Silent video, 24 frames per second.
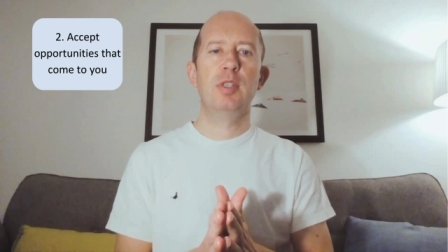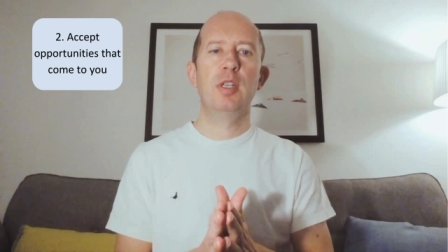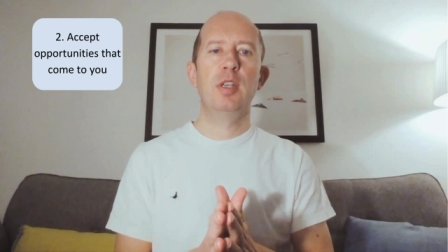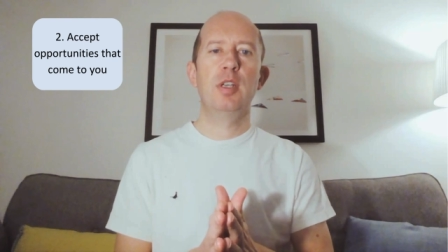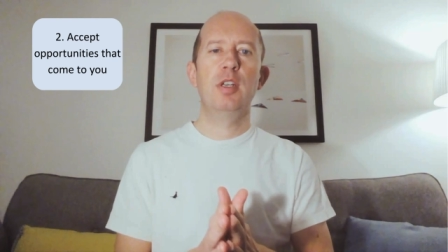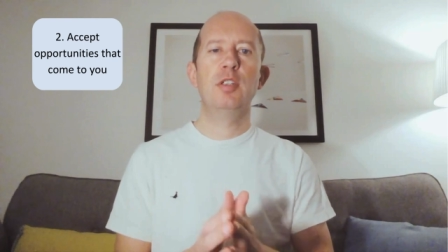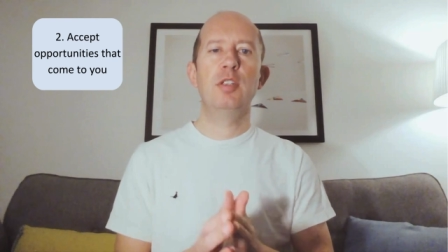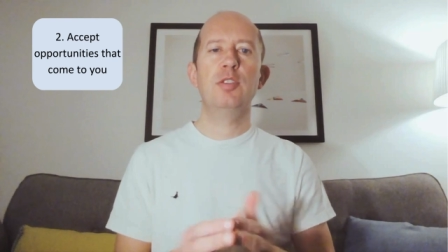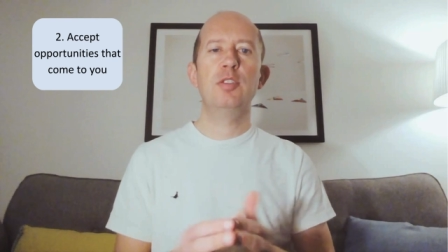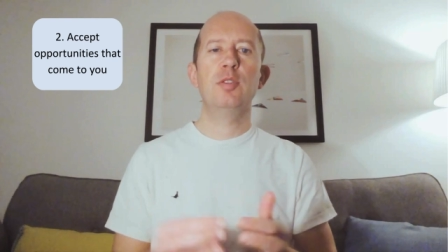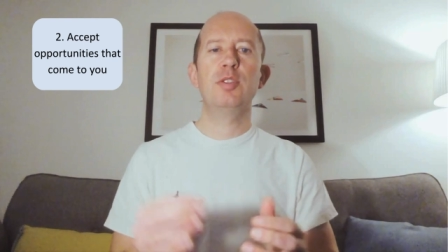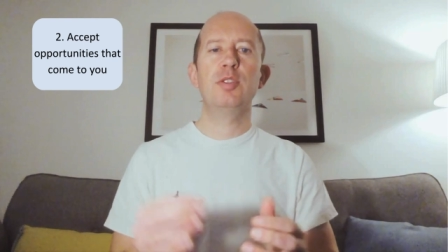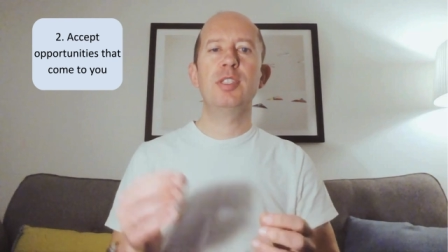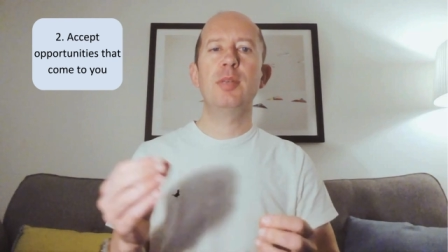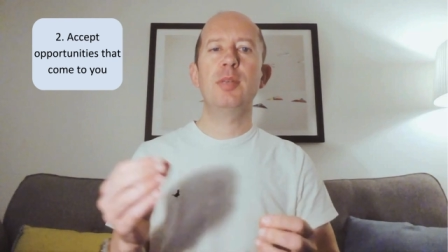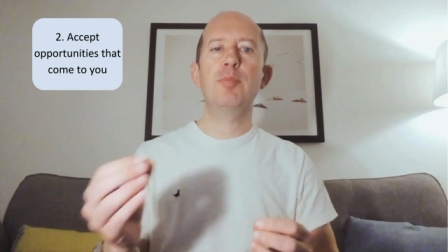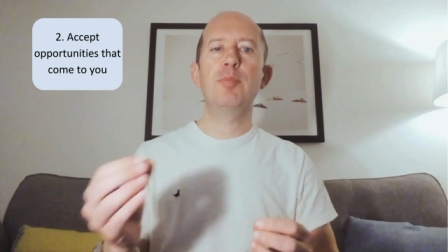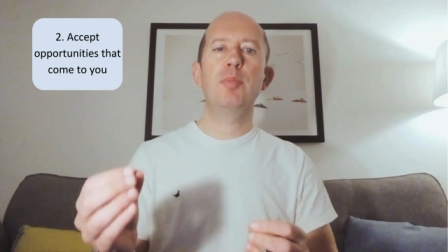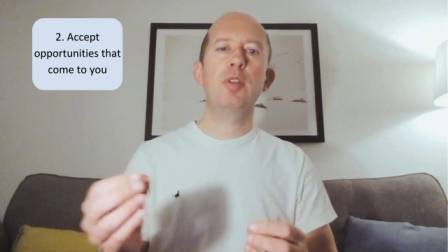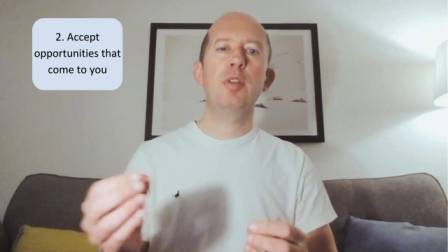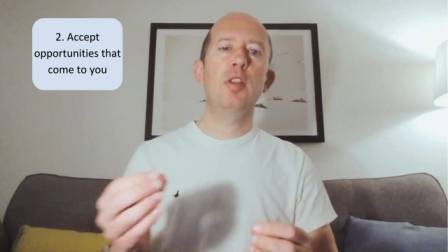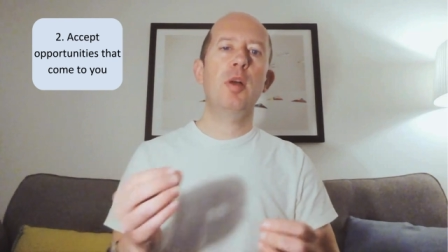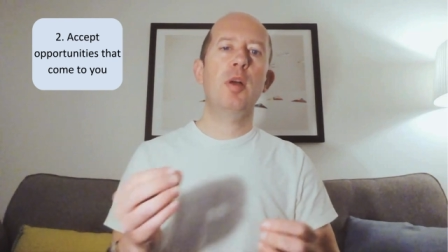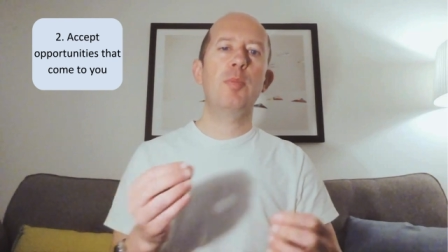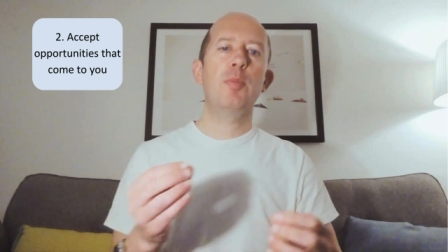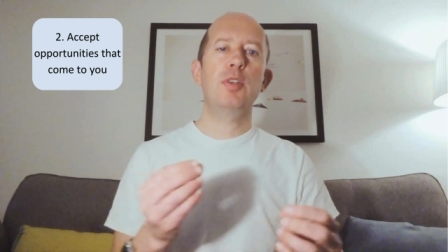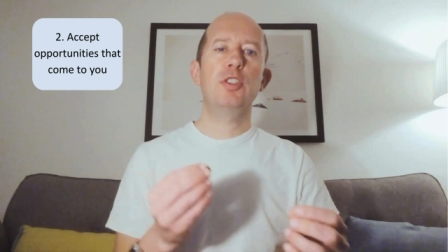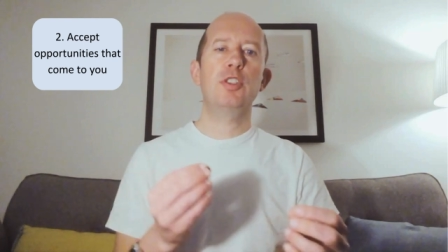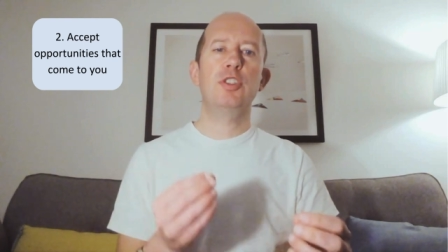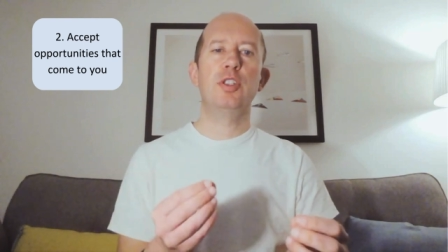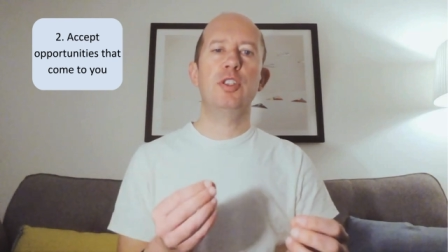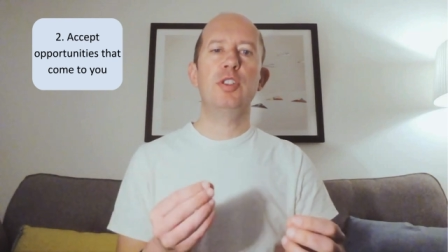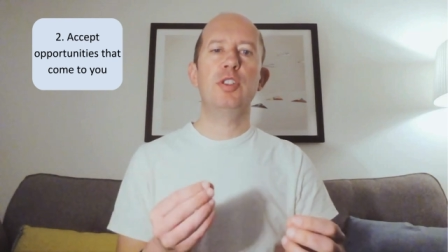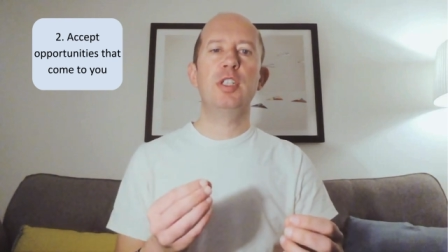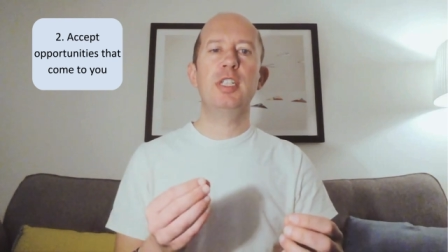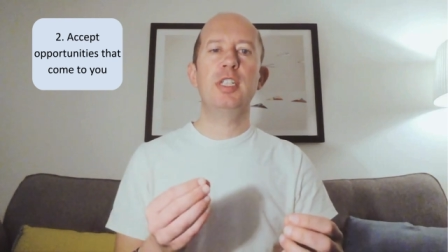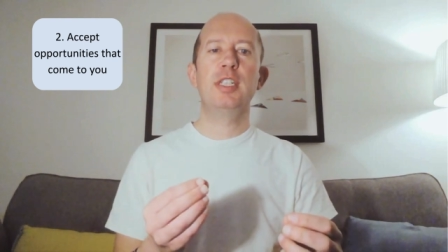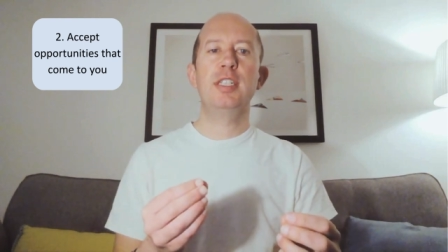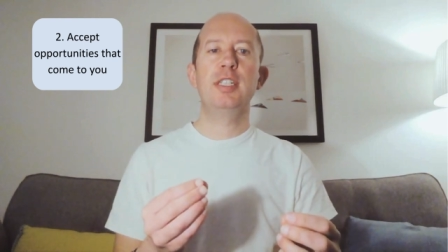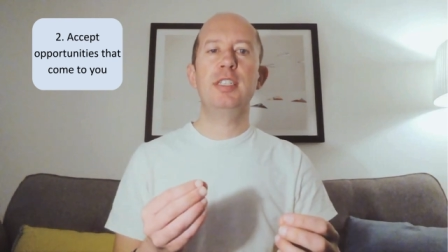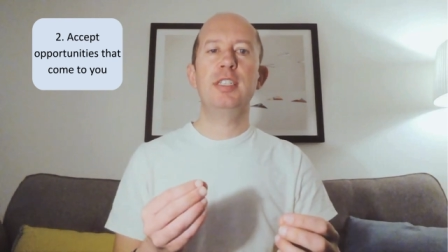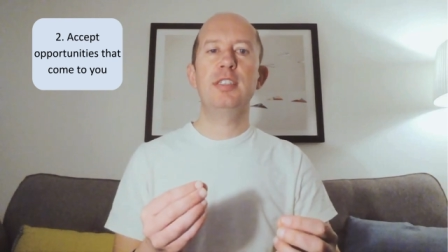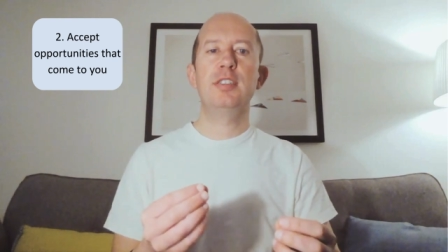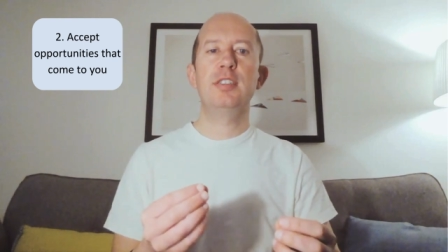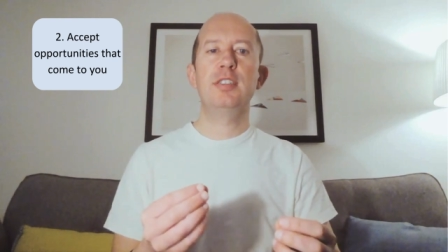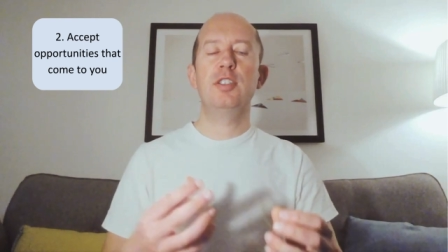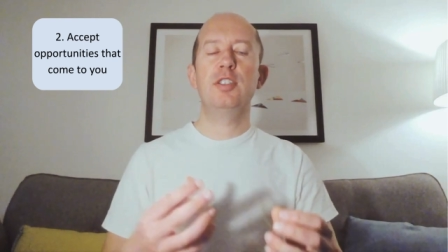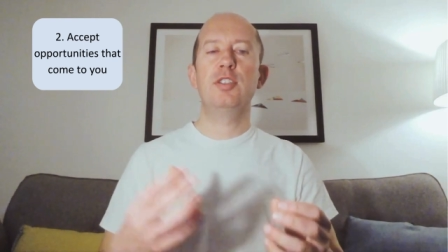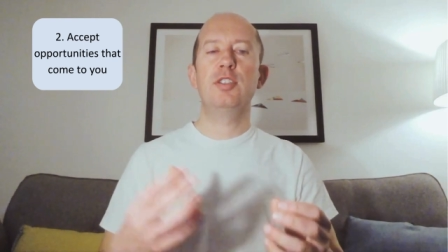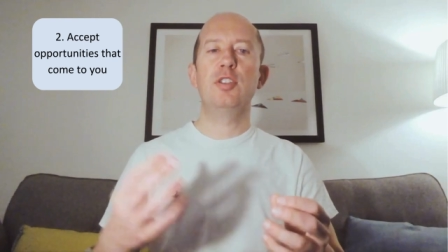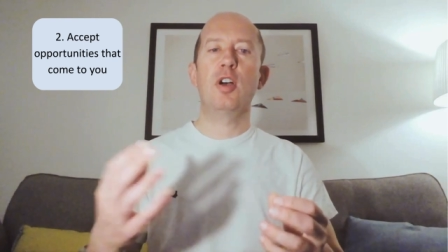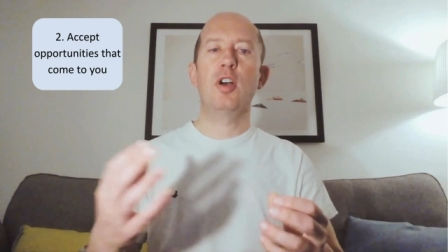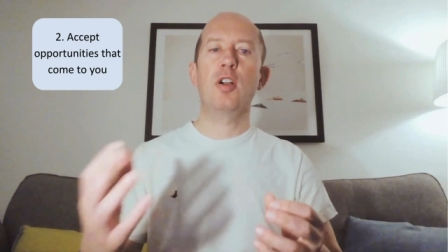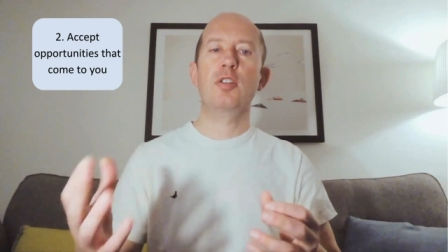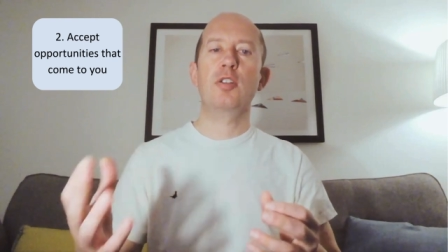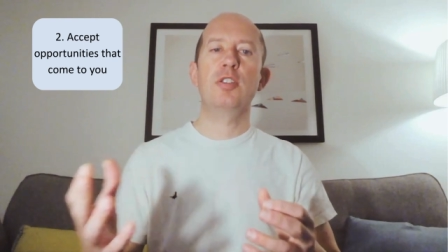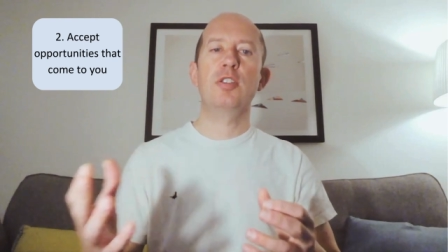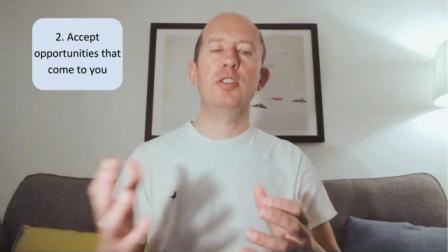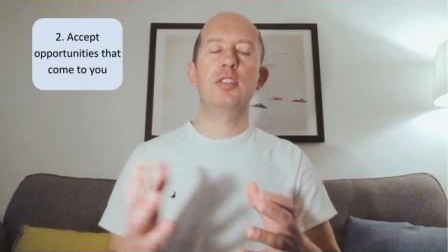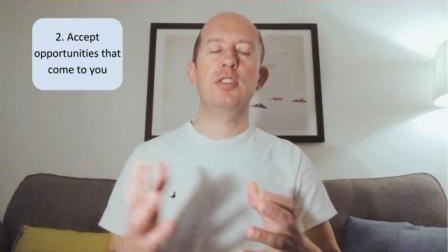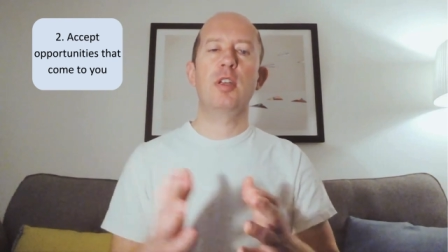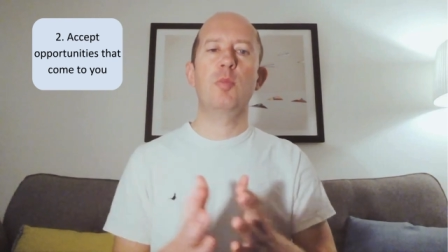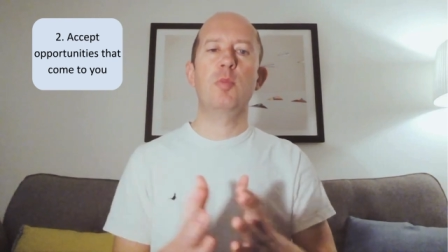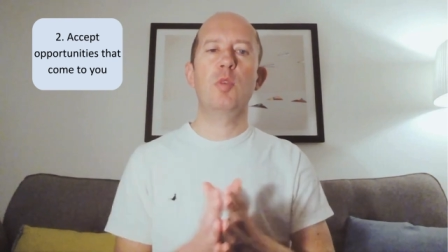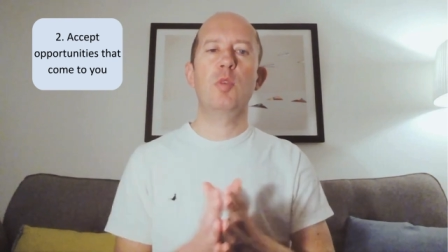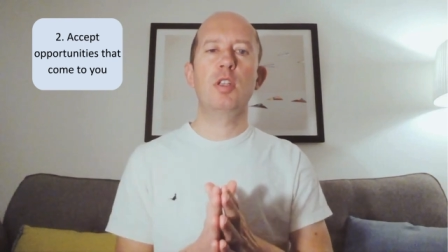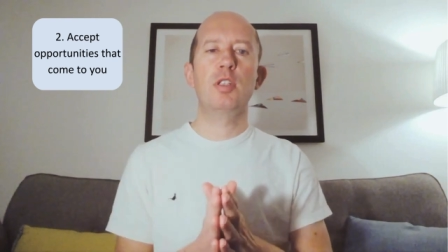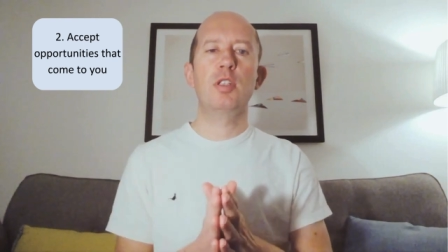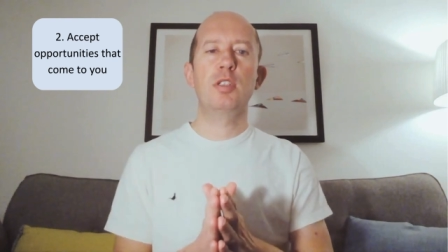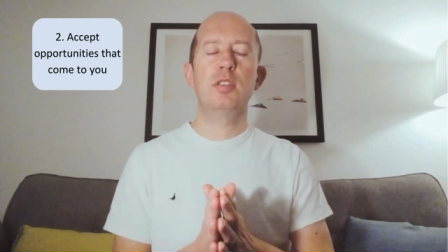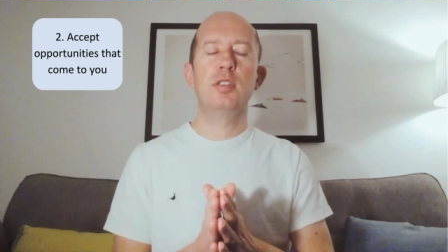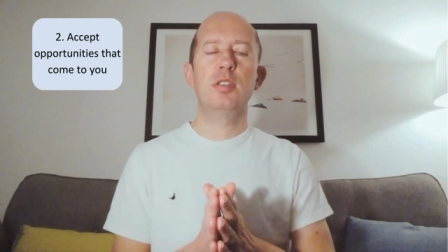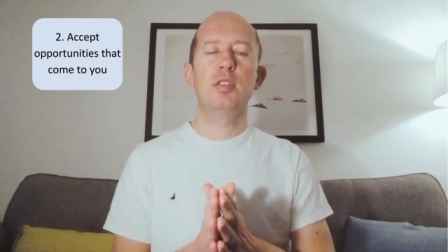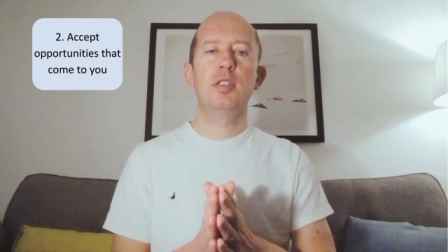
So, simple opportunities to talk to someone,